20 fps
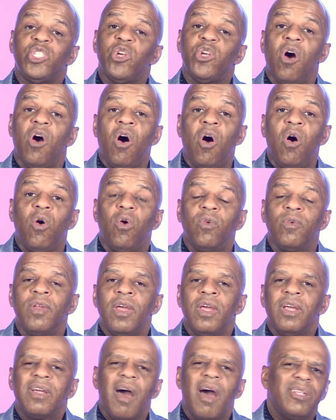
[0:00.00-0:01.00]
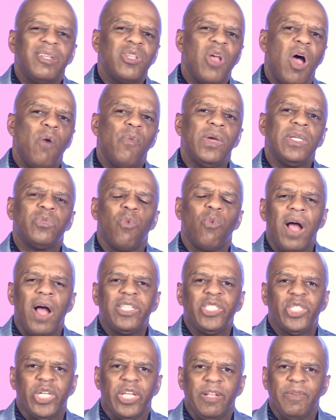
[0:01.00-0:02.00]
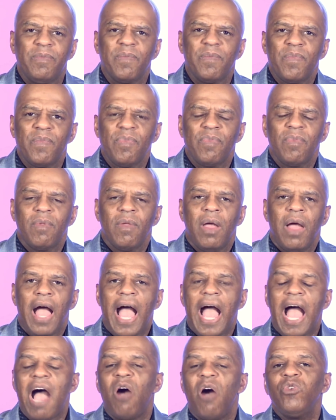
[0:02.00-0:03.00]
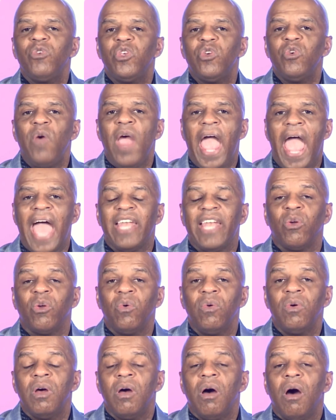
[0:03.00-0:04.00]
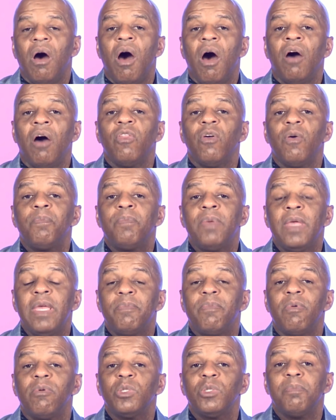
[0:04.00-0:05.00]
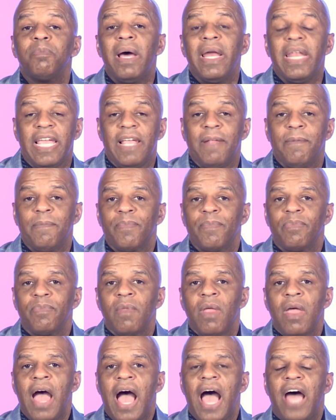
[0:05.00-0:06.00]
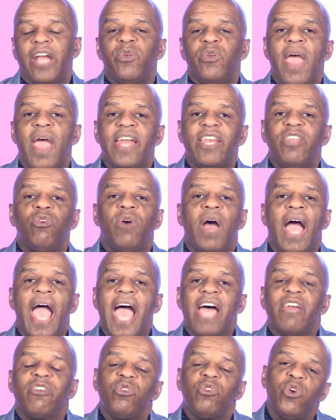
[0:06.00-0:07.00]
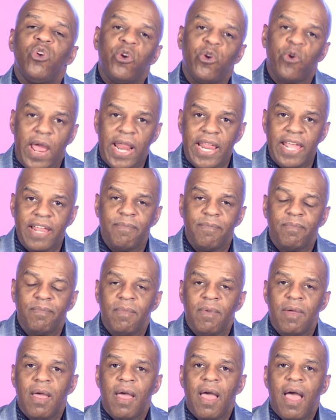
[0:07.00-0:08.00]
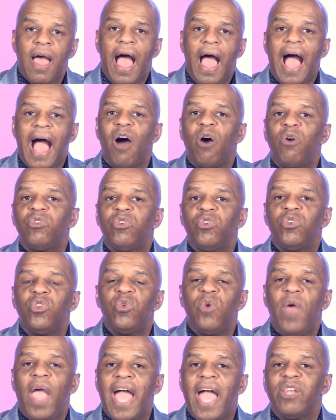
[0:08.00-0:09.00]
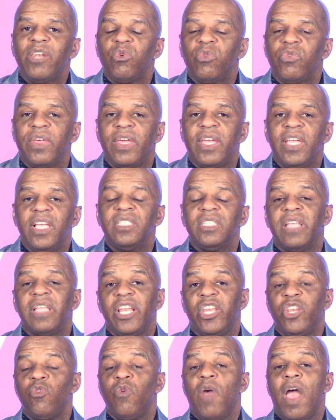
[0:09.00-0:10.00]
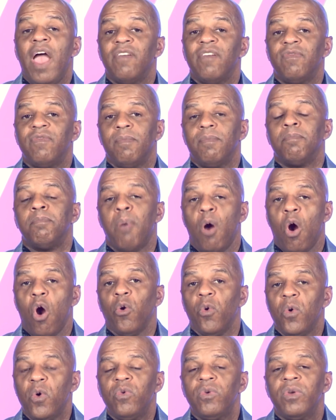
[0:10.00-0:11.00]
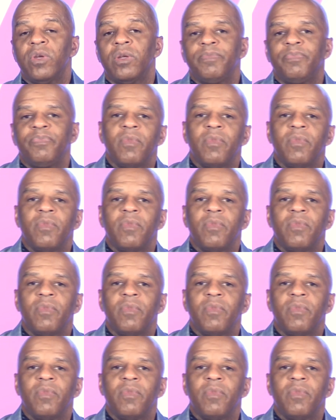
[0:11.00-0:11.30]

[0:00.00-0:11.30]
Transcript: is your own. God is always watching how you handle other people's money. How do you handle your credit? How do you handle things that you have borrowed?